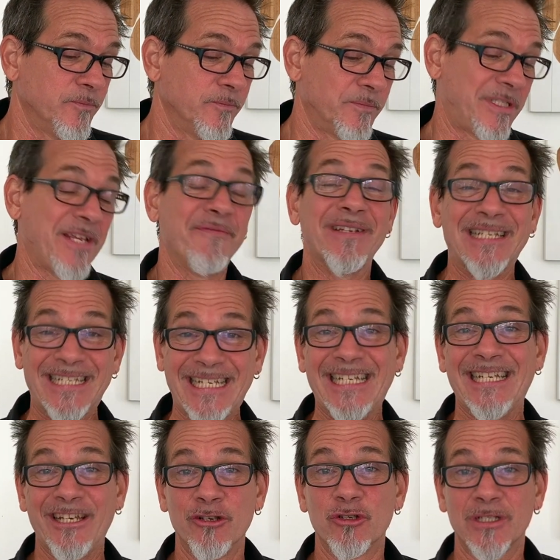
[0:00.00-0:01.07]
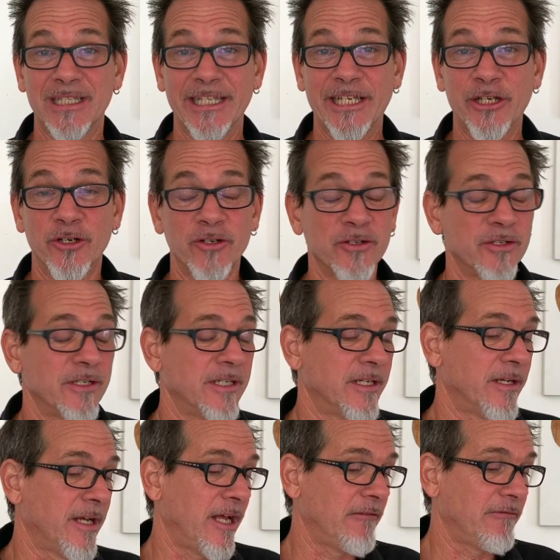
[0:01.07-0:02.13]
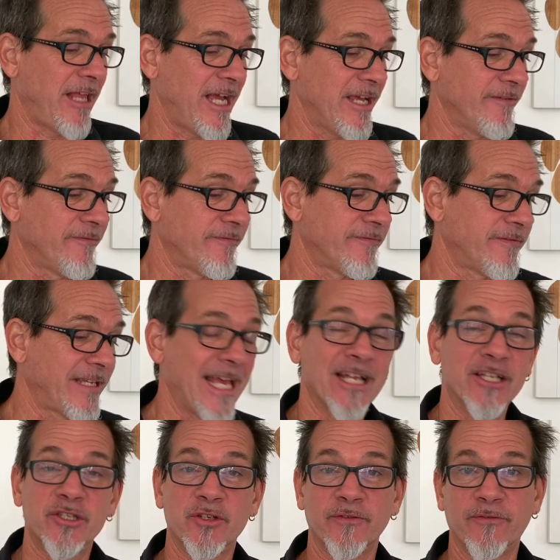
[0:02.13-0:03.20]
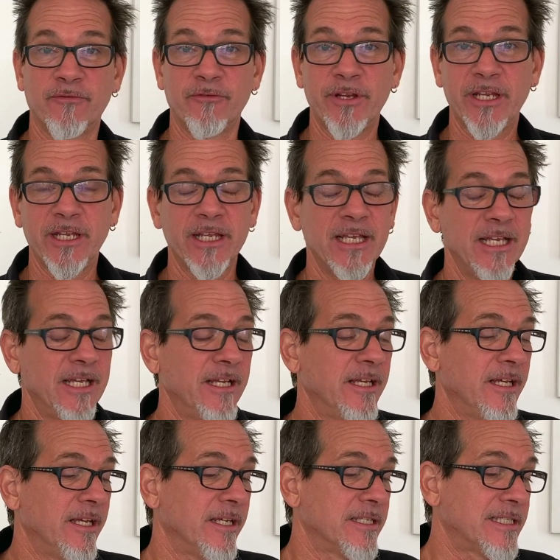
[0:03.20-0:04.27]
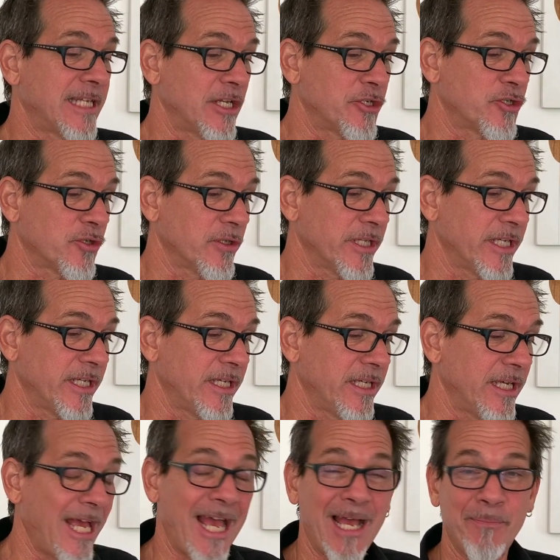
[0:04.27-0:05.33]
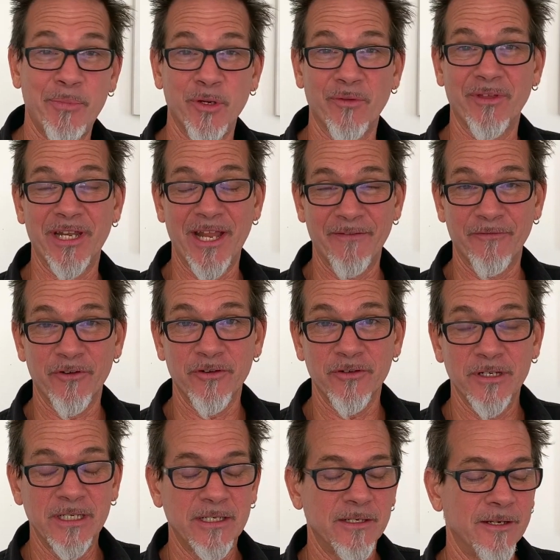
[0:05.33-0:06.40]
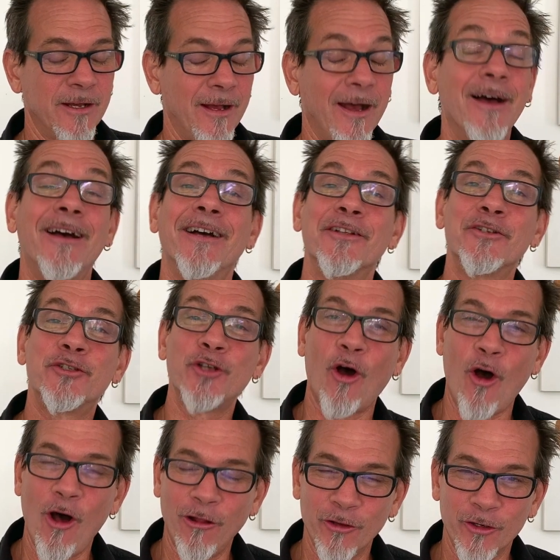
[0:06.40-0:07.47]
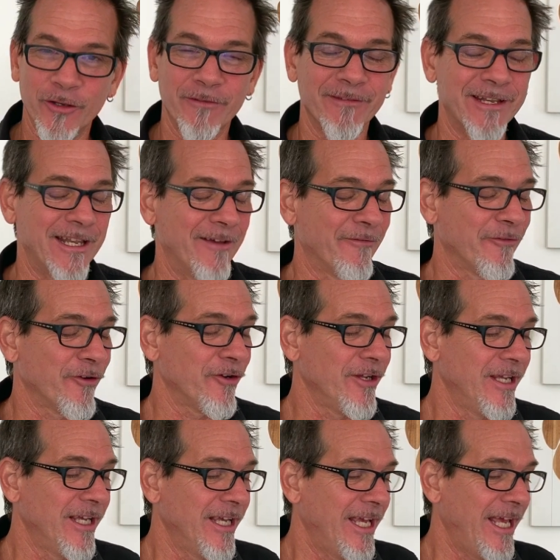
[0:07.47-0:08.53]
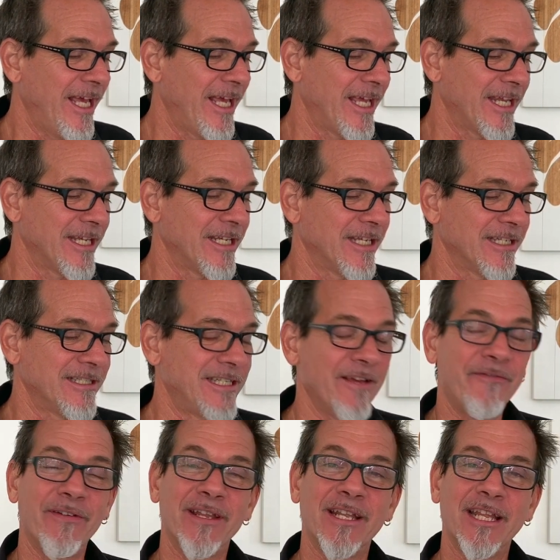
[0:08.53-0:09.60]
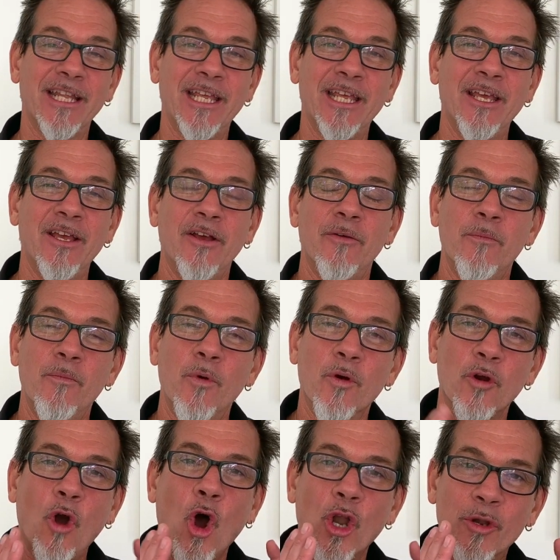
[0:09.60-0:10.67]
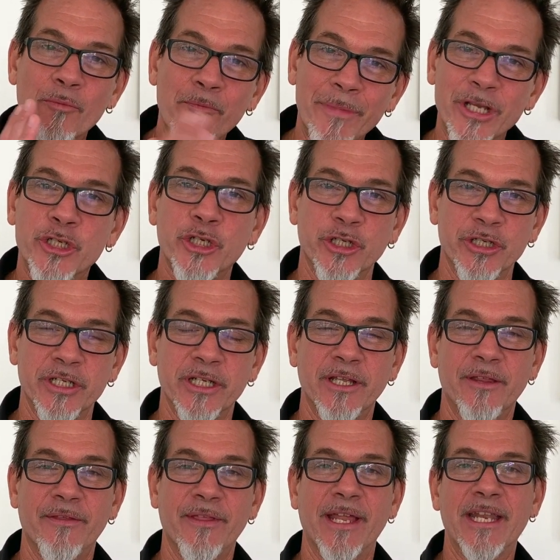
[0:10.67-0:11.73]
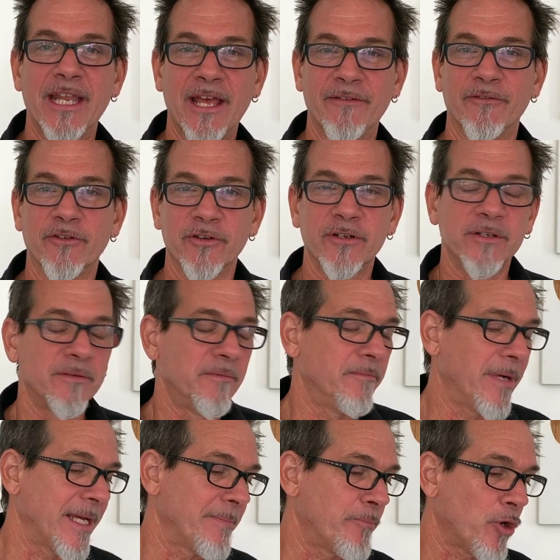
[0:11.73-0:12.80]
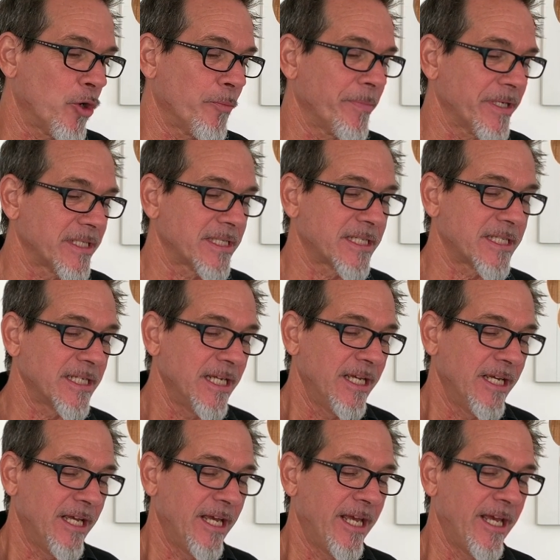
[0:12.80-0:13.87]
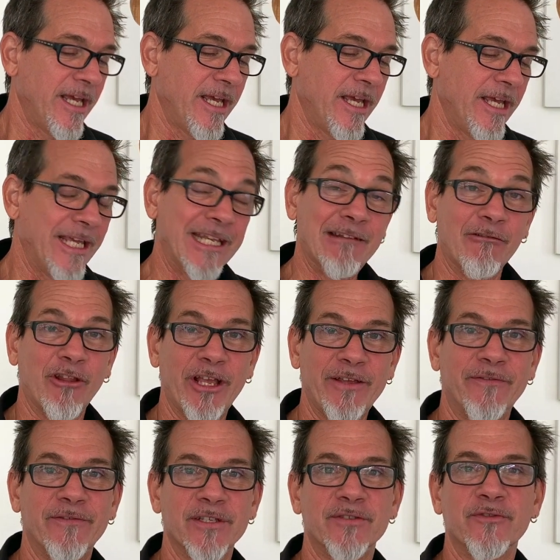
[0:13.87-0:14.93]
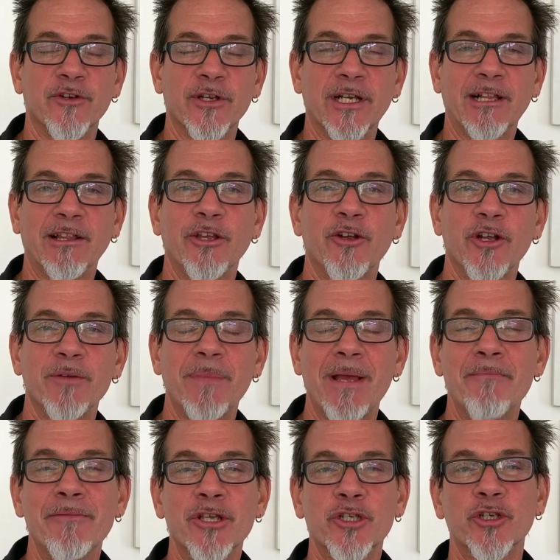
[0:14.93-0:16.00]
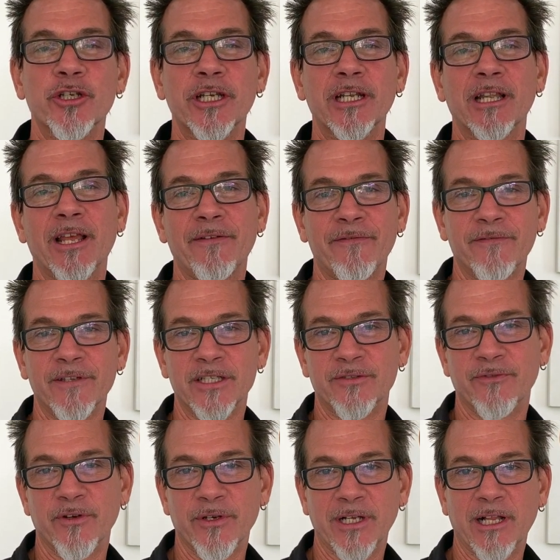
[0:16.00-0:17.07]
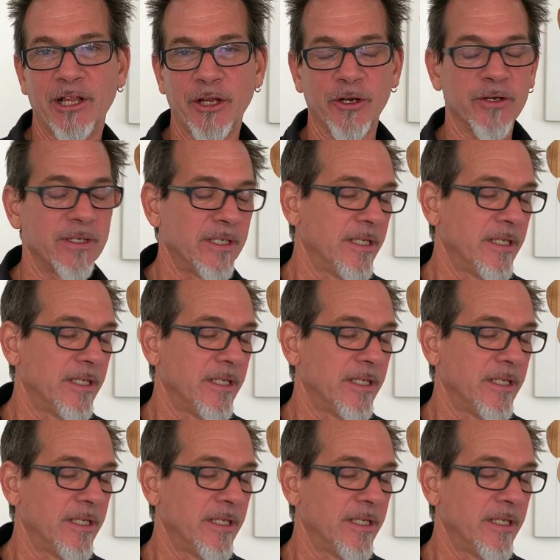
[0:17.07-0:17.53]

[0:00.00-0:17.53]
17 years later, alive, cancer-free, essentially happier than ever, taller than ever, and definitely more on mission than ever. My purpose in life is very clear, and my mission in life is very clear.